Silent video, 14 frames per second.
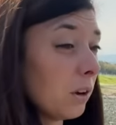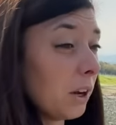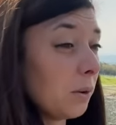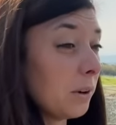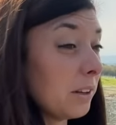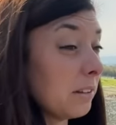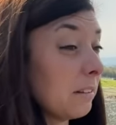I
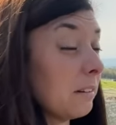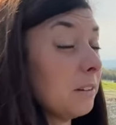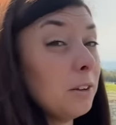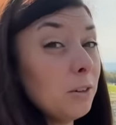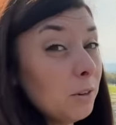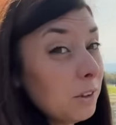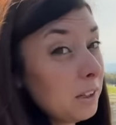always think, do
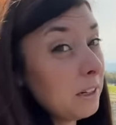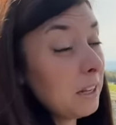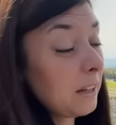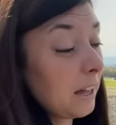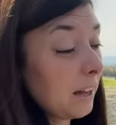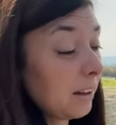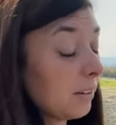you really need
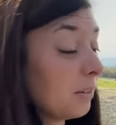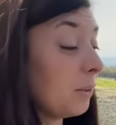that?